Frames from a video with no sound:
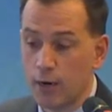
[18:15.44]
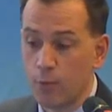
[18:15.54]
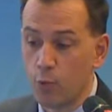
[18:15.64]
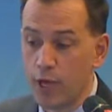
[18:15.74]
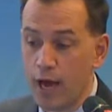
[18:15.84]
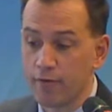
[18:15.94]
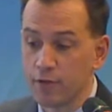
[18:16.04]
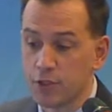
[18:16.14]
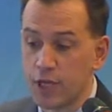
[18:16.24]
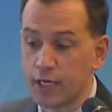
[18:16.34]
We have the
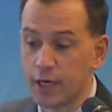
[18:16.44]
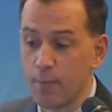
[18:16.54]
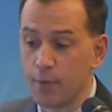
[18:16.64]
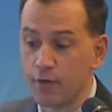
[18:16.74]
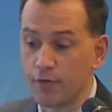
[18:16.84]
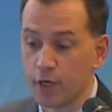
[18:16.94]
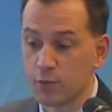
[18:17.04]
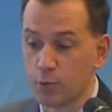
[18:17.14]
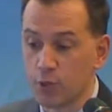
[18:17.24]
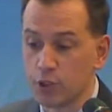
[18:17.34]
state company for
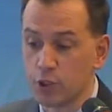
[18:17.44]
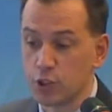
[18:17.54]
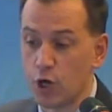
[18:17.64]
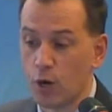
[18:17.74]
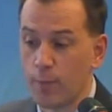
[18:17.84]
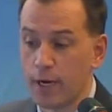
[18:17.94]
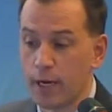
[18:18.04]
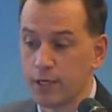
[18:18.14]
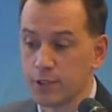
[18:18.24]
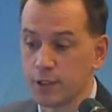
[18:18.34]
exploration, Jogmec,
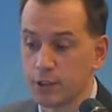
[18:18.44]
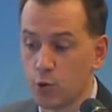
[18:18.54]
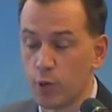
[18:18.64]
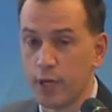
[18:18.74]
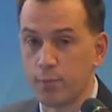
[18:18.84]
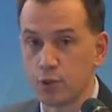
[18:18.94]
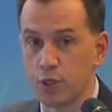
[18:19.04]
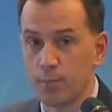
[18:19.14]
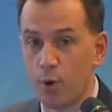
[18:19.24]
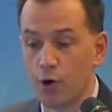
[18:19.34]
as a
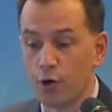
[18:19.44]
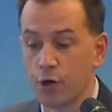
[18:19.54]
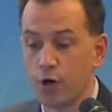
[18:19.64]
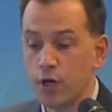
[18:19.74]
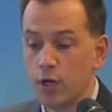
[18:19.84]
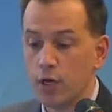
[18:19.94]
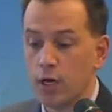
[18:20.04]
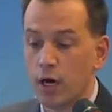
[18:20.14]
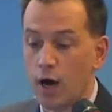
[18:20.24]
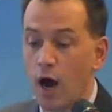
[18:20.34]
28% partner.
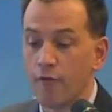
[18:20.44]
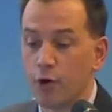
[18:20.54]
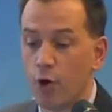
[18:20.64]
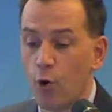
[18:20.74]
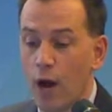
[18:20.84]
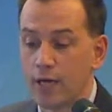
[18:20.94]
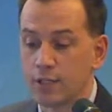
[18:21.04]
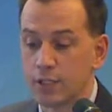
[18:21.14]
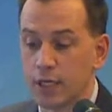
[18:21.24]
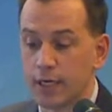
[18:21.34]
Ivanhoe
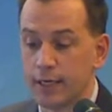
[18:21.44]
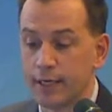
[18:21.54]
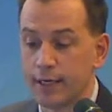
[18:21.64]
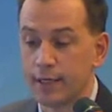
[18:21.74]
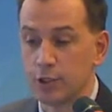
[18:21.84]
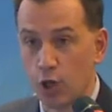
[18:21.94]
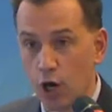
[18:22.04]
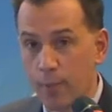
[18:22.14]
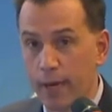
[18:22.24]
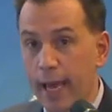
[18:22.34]
has
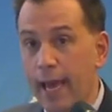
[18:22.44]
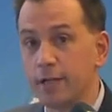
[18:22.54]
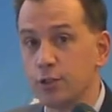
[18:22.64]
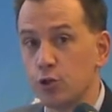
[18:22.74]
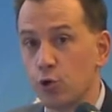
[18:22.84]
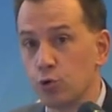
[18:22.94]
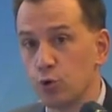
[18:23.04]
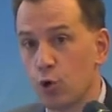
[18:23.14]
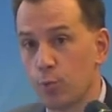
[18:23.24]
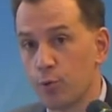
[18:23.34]
Jogmec and Itochu
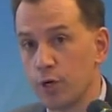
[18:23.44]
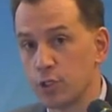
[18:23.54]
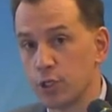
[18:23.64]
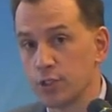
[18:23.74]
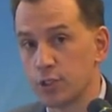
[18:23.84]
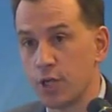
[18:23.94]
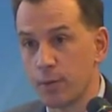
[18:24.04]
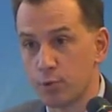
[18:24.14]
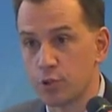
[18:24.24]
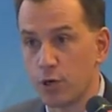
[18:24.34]
Corporation as a
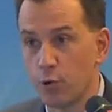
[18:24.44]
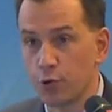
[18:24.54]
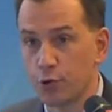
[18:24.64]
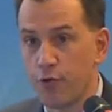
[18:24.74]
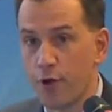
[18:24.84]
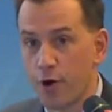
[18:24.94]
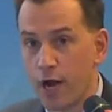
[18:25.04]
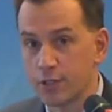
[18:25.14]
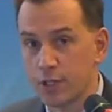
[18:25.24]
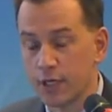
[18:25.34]
10% owner in their
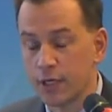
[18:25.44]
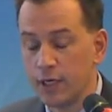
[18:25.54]
asset.